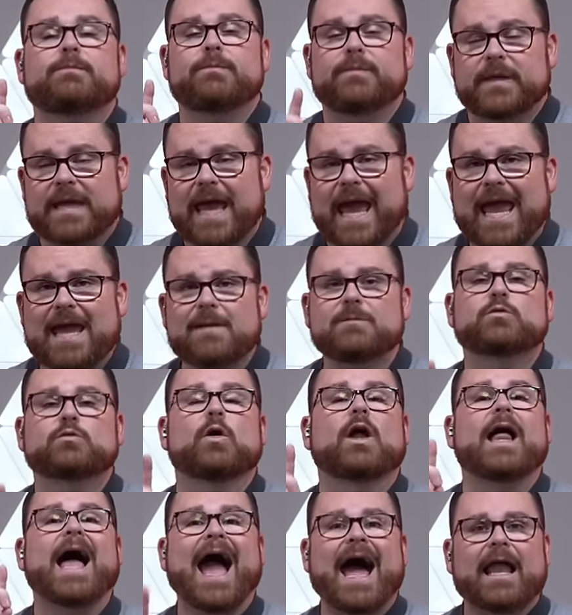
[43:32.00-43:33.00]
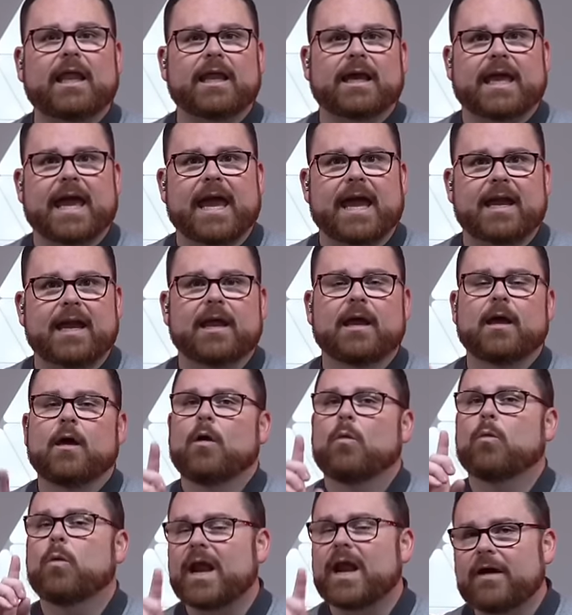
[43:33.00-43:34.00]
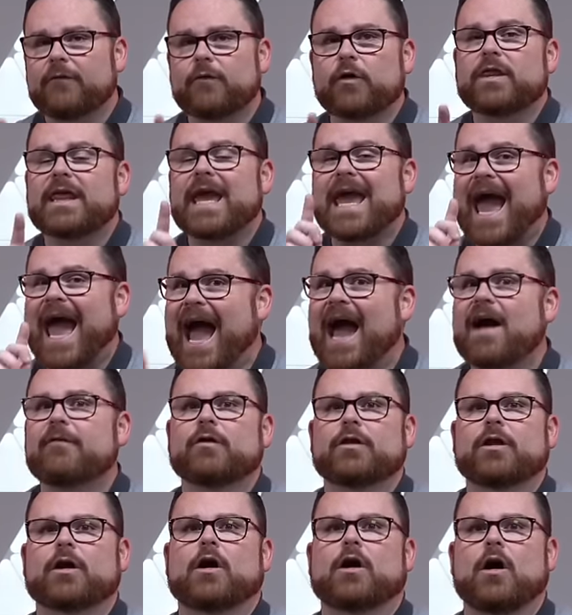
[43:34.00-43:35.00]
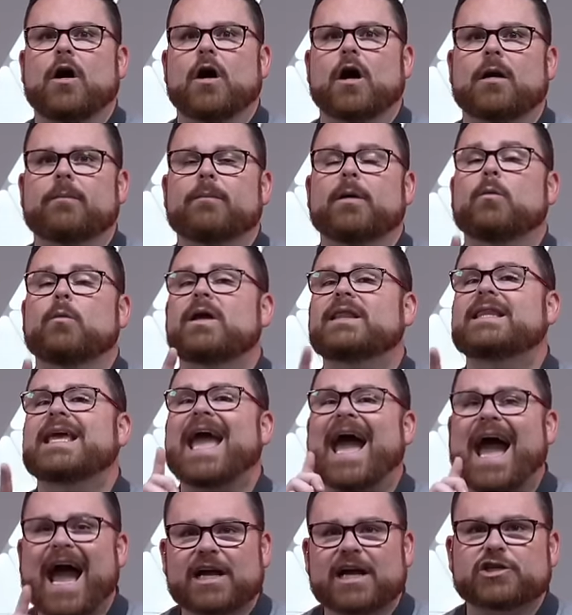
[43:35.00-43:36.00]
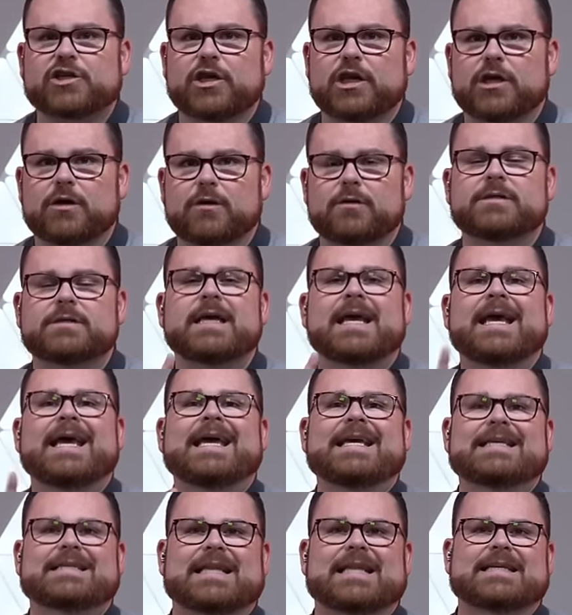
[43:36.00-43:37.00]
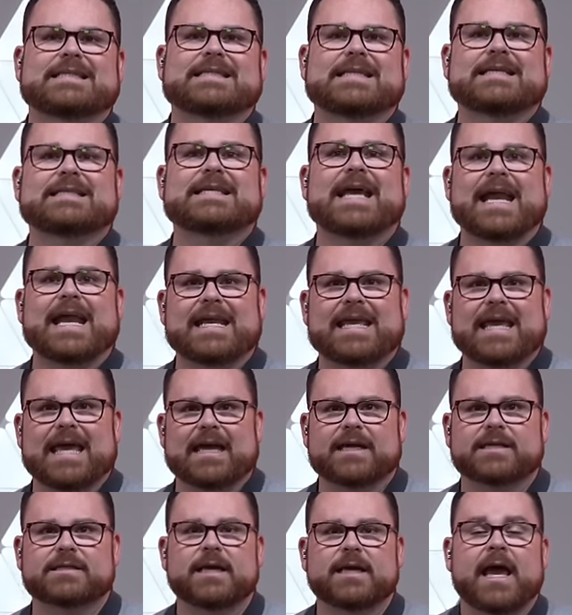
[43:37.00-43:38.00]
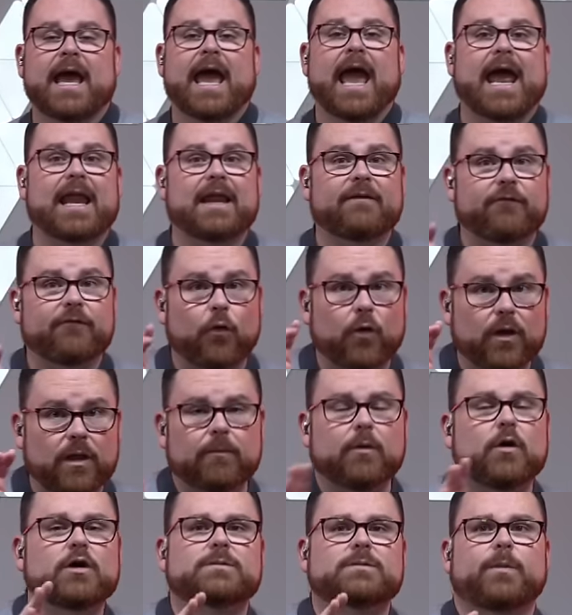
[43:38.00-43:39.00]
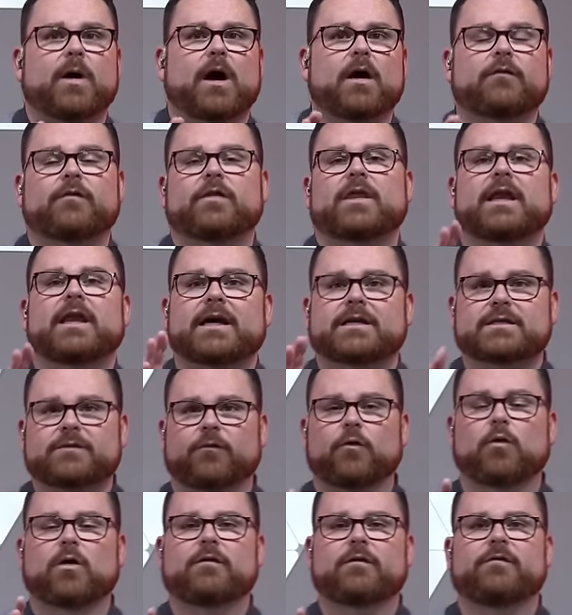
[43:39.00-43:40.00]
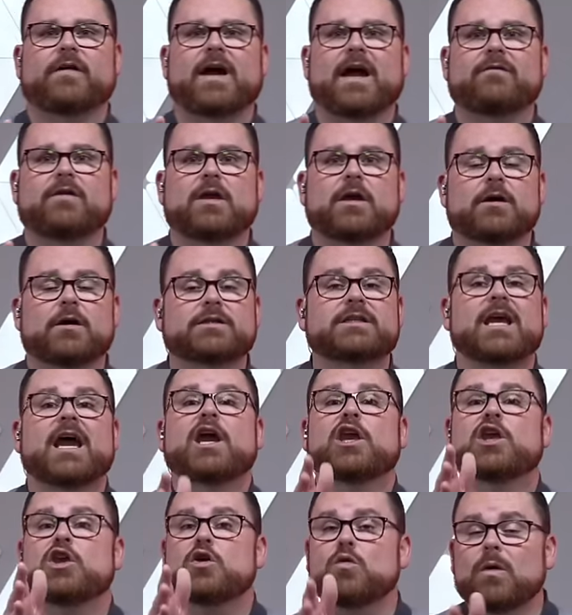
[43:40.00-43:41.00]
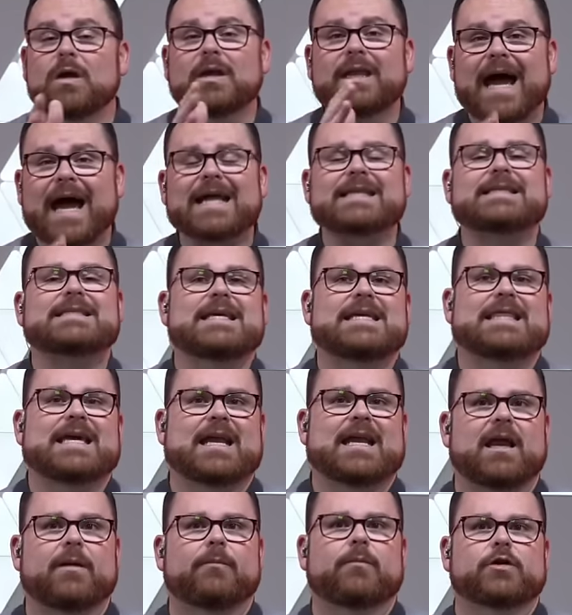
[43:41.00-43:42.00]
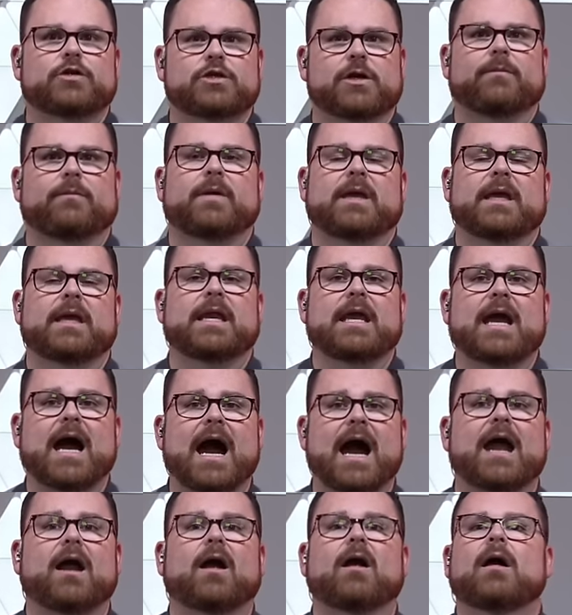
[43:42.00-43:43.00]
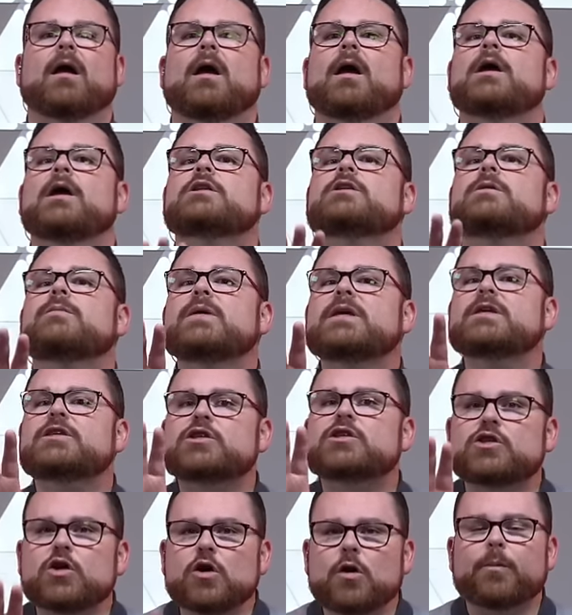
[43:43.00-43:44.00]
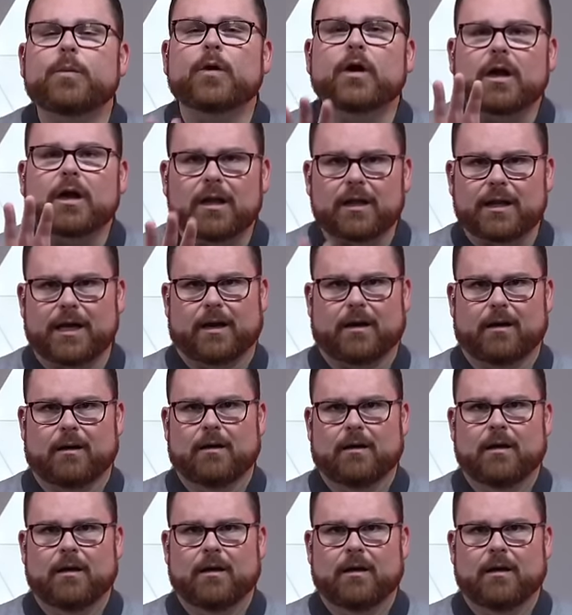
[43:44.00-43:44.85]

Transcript: games will allocate whatever they have on the card, but what they actually use is less than 10 gigs. And for the most part, for the next four to five years, you will not see that number jumping any higher. To be super clear,